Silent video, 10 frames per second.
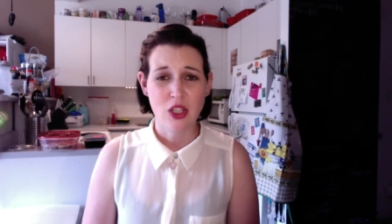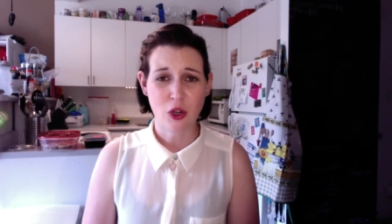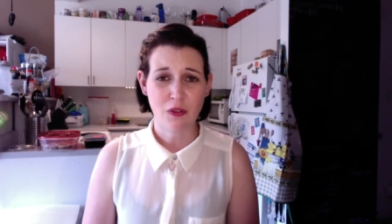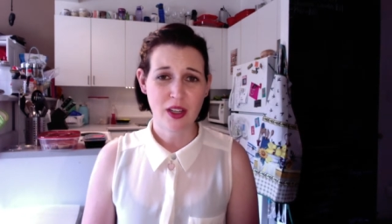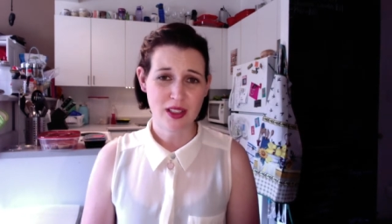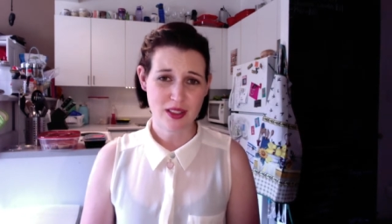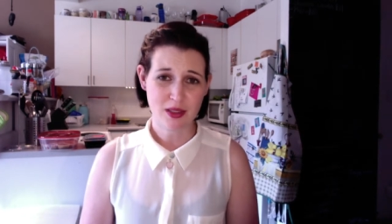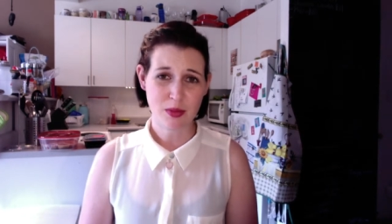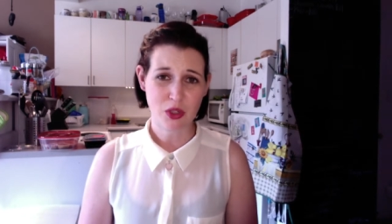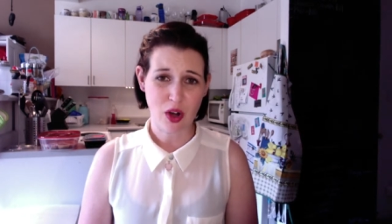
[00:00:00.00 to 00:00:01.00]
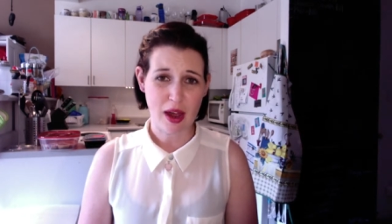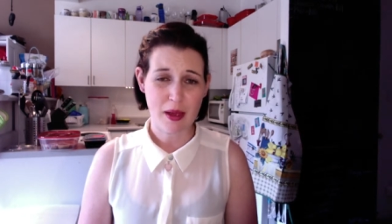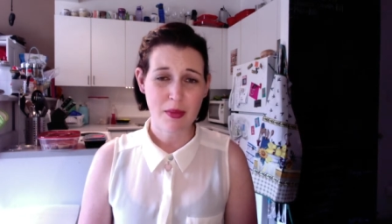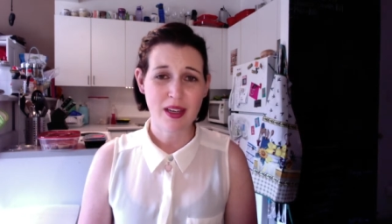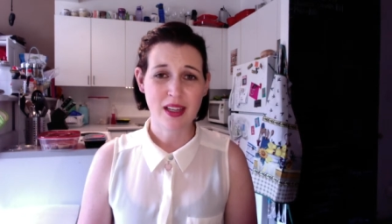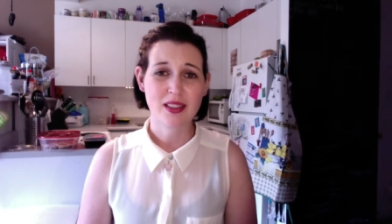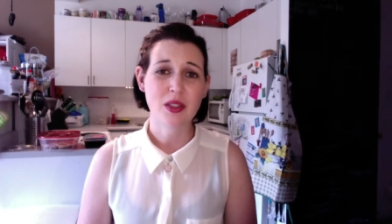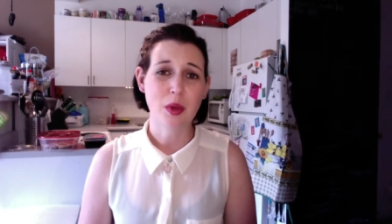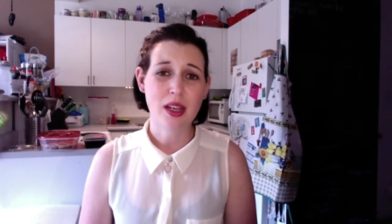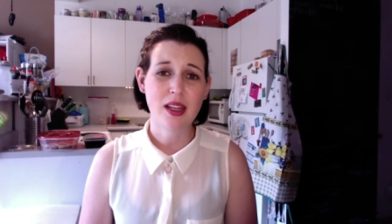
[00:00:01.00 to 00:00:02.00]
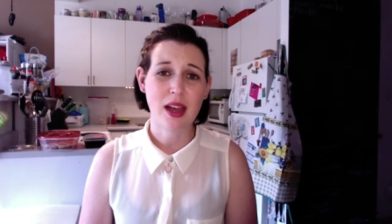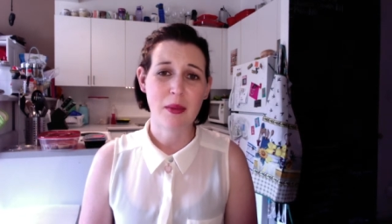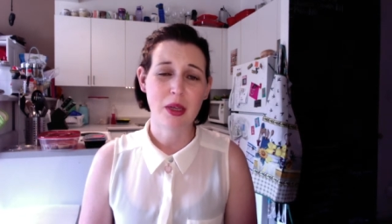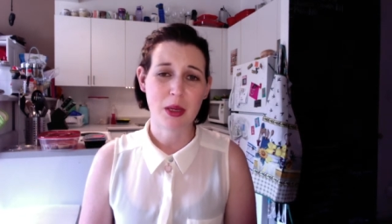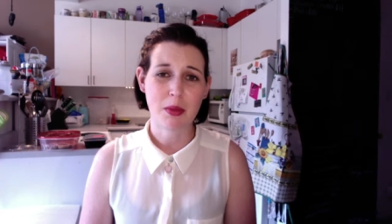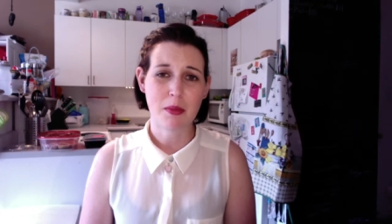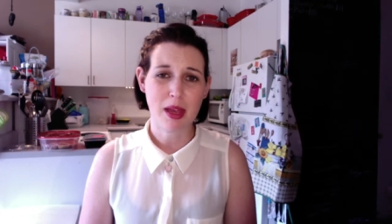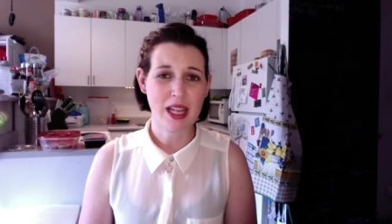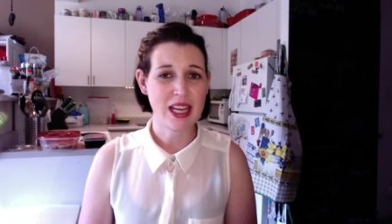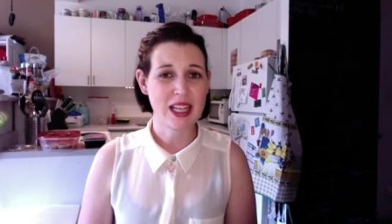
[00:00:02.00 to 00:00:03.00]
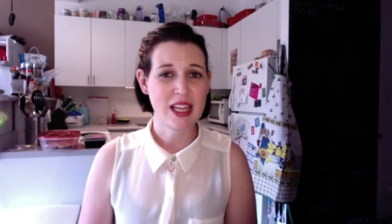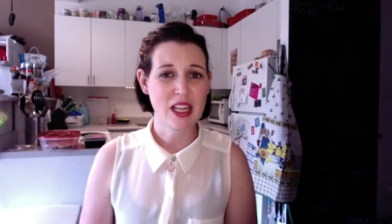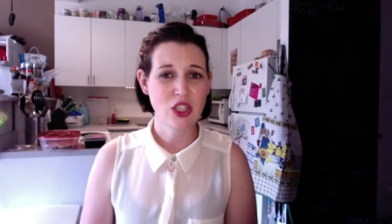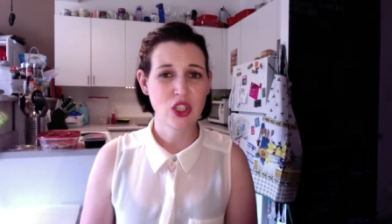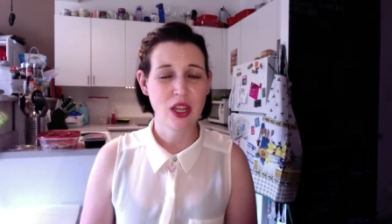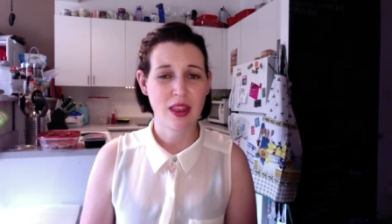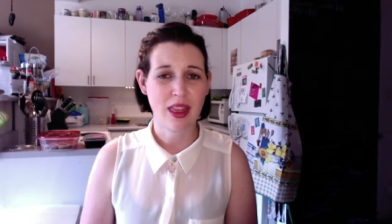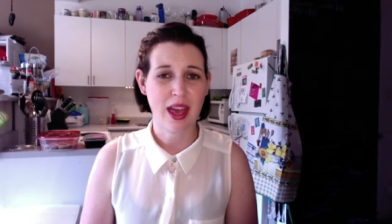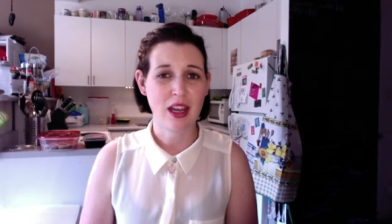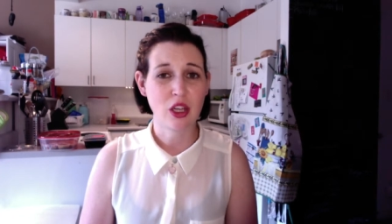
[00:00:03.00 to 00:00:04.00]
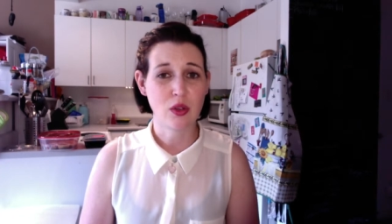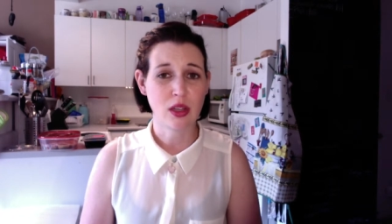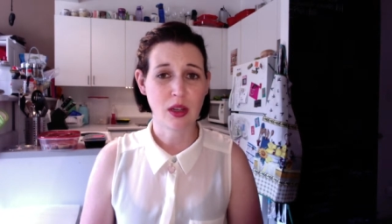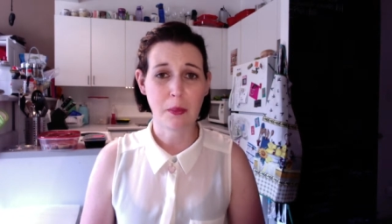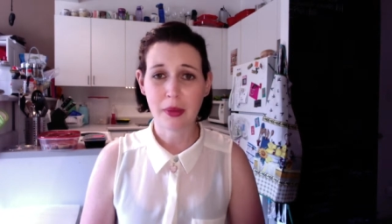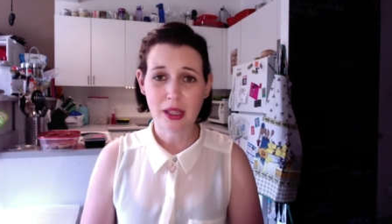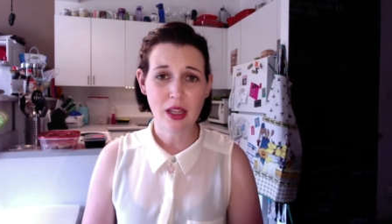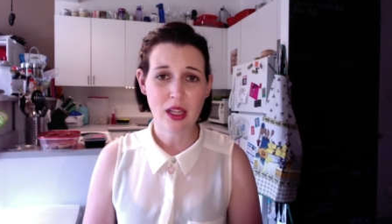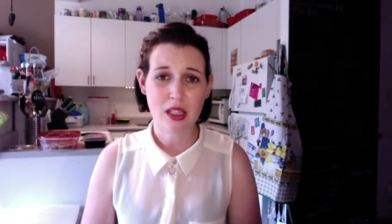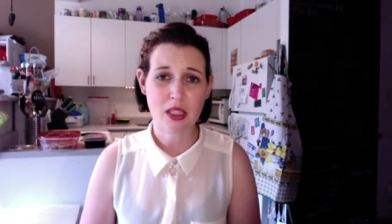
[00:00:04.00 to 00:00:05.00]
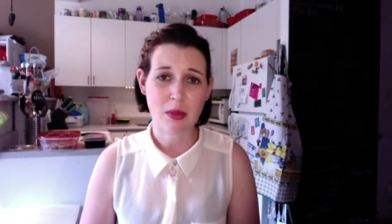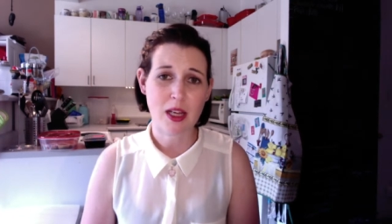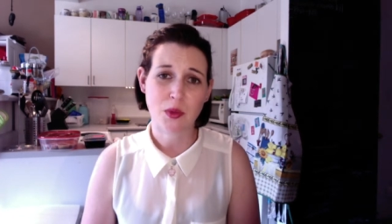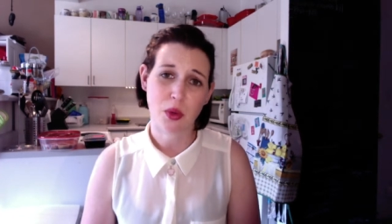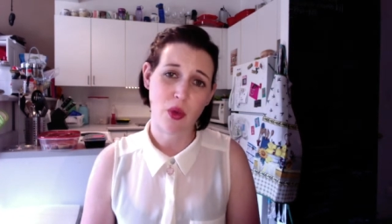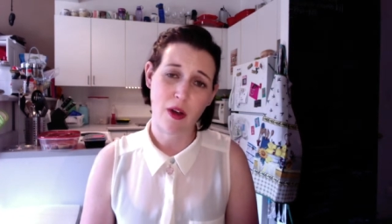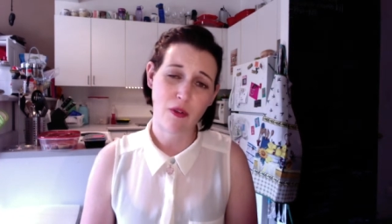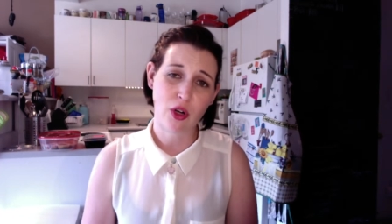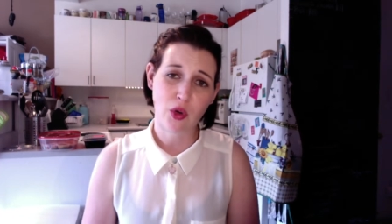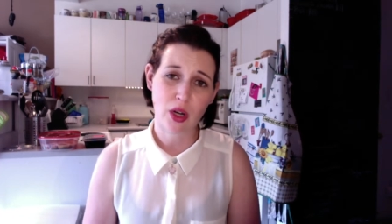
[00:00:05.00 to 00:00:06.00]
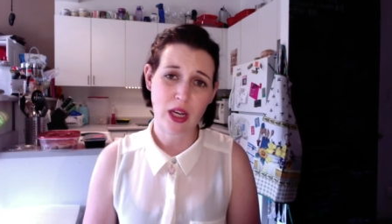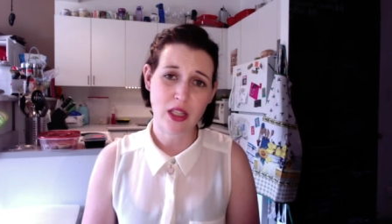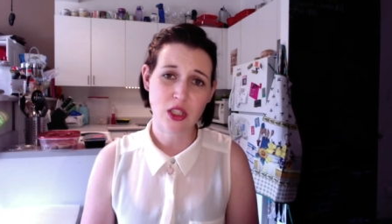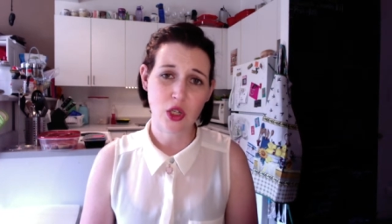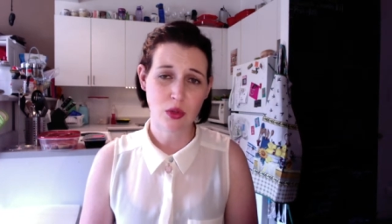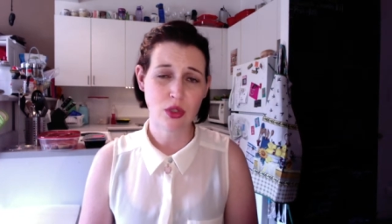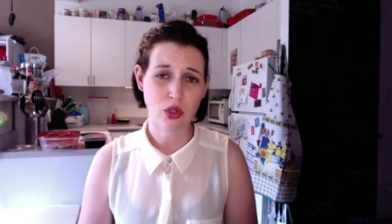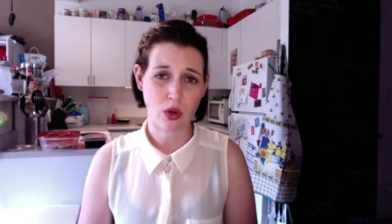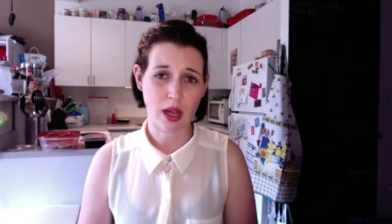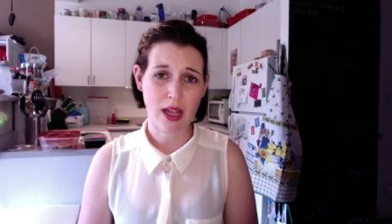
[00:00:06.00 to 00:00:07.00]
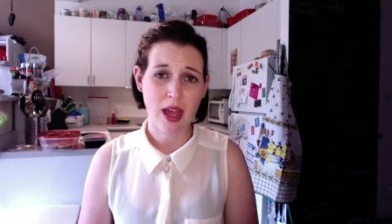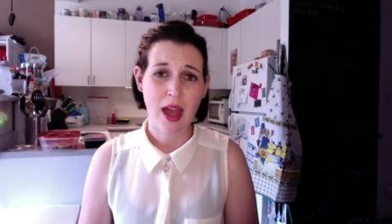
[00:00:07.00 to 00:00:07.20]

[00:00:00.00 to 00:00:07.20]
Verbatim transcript: Don't forget to subscribe. Next week, I'm going to be making a quiche that you can completely customize with whatever ingredients you enjoy.